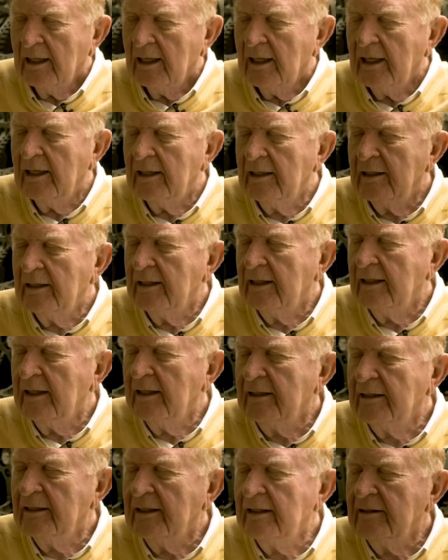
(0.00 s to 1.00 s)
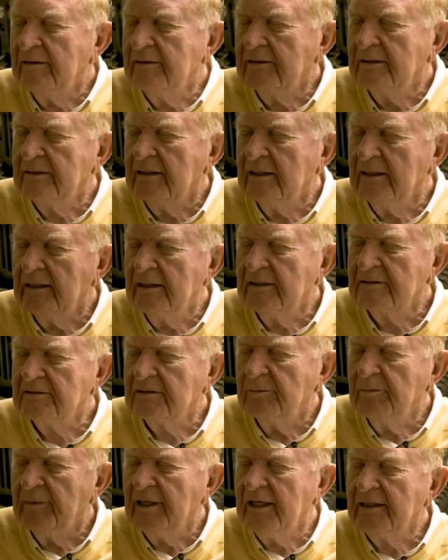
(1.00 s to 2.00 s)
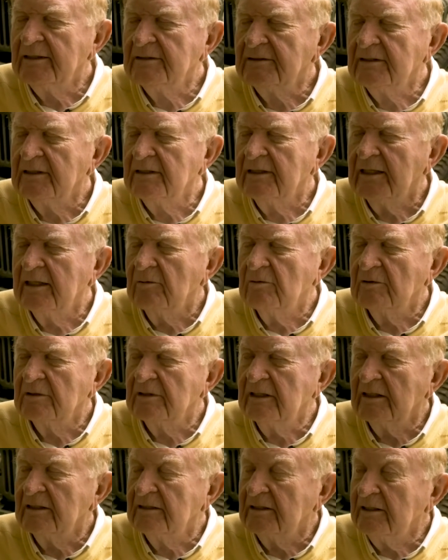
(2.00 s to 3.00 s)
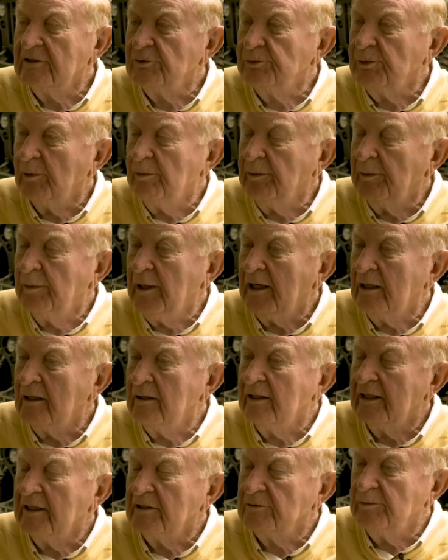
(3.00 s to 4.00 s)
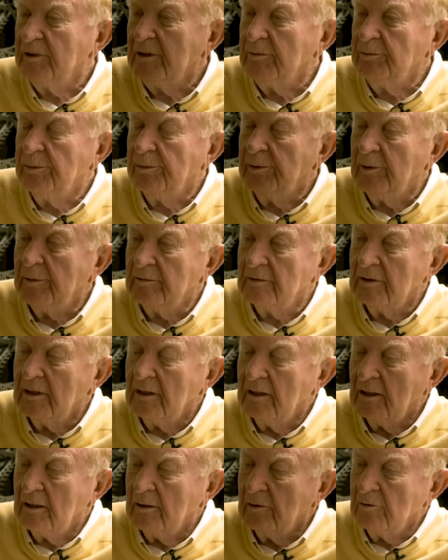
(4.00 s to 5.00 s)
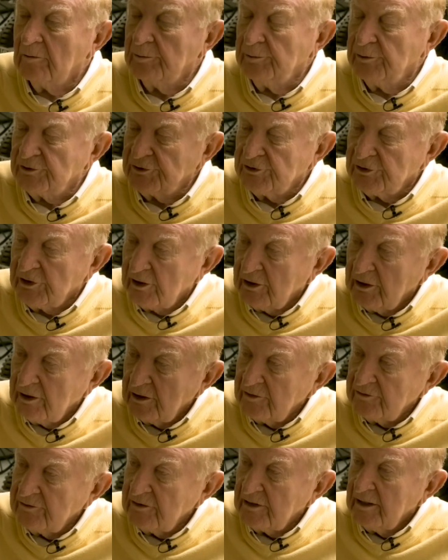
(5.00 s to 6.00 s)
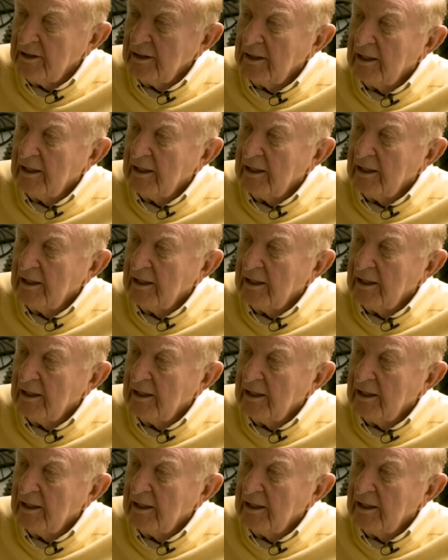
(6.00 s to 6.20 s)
And it, it, it's amazing that, that this propeller has been uh, preserved,